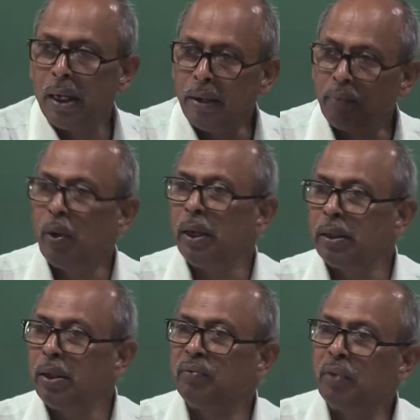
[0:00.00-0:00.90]

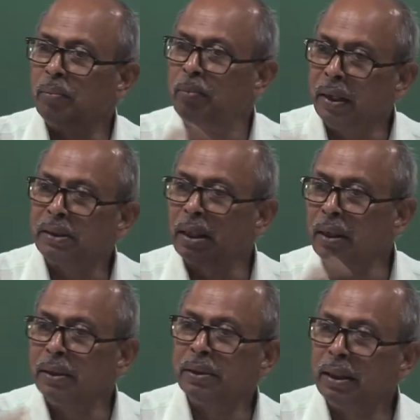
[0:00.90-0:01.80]
If your blood
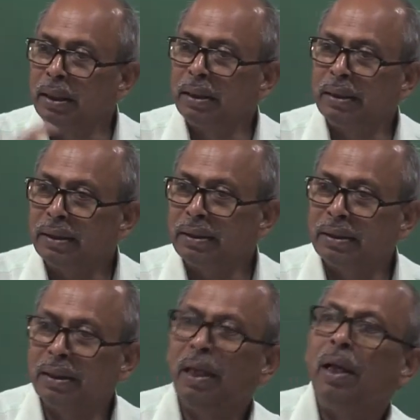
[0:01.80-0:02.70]
circulation
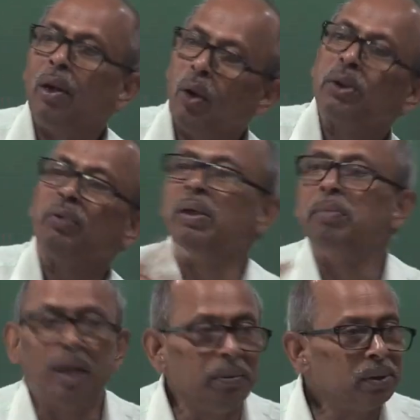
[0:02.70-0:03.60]
increases, loss of
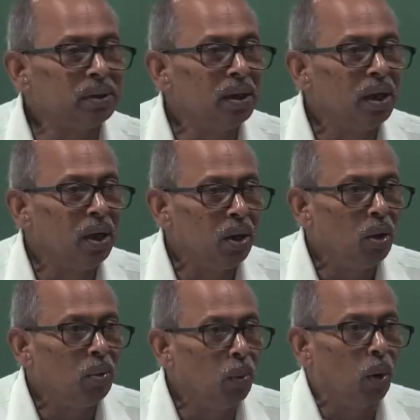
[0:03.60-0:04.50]
heat becomes
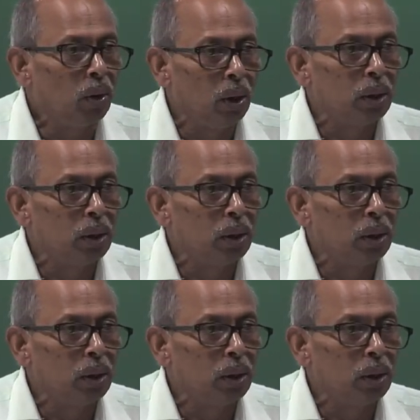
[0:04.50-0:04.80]
more.